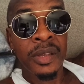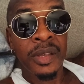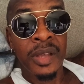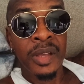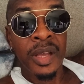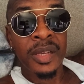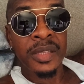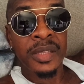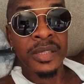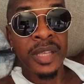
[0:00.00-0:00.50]
You
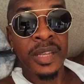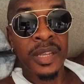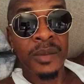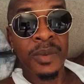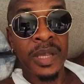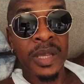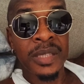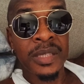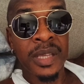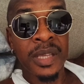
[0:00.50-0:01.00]
understand what
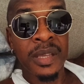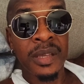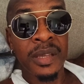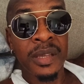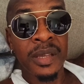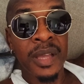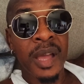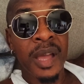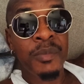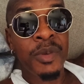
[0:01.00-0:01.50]
I say?
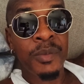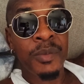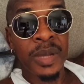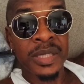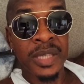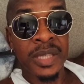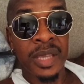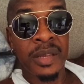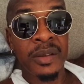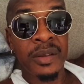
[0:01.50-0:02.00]
Can't remember
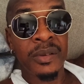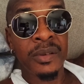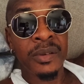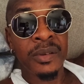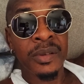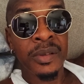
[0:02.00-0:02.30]
saying, you know?